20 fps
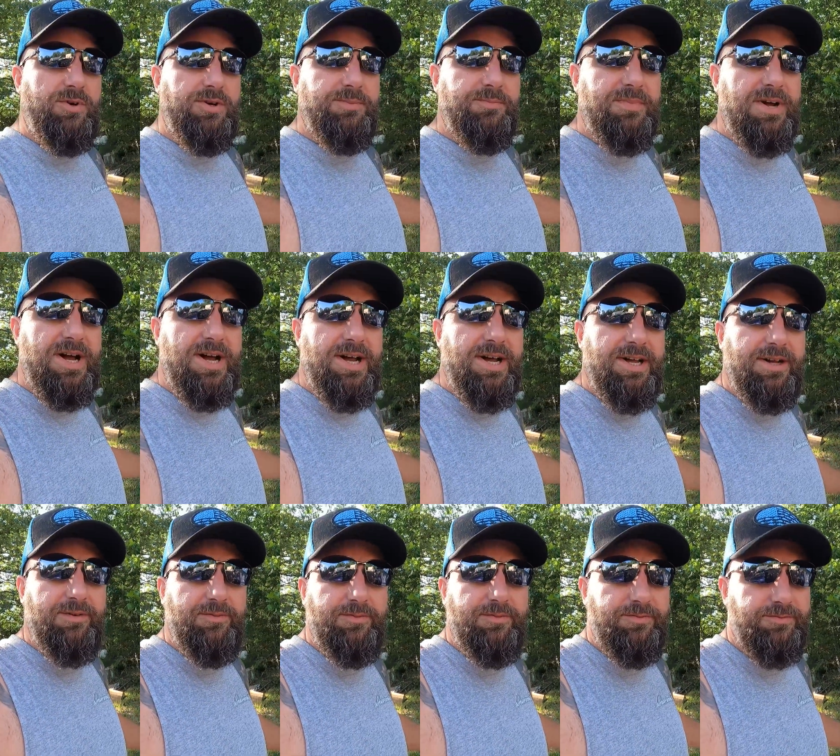
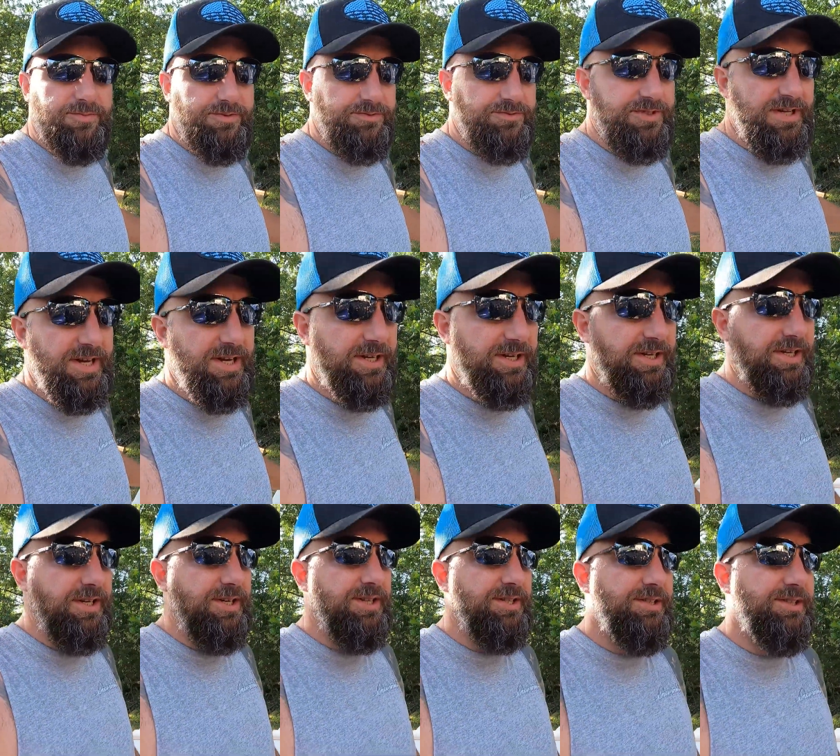1x. We've got to
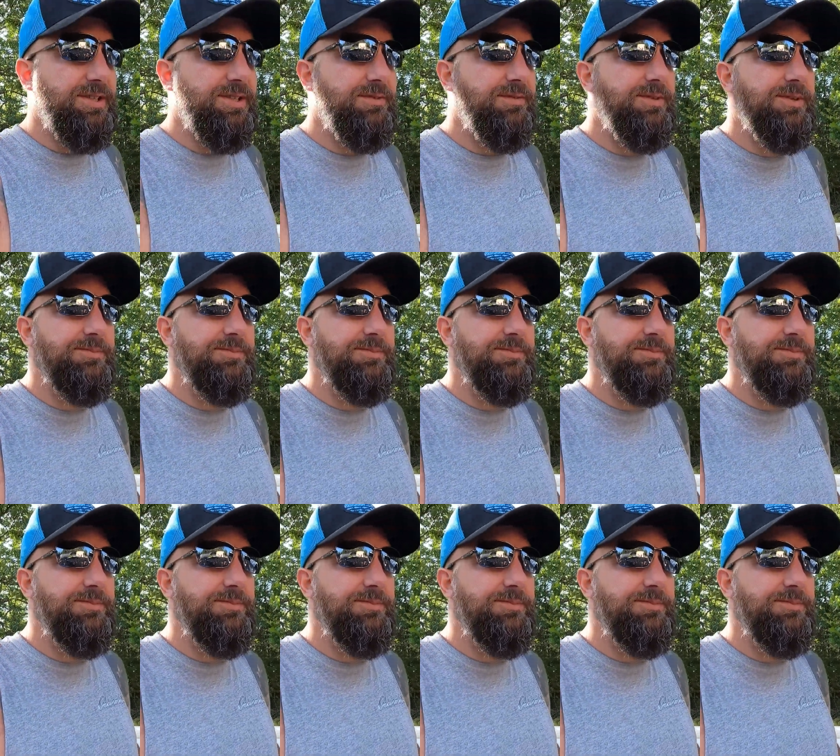cut and then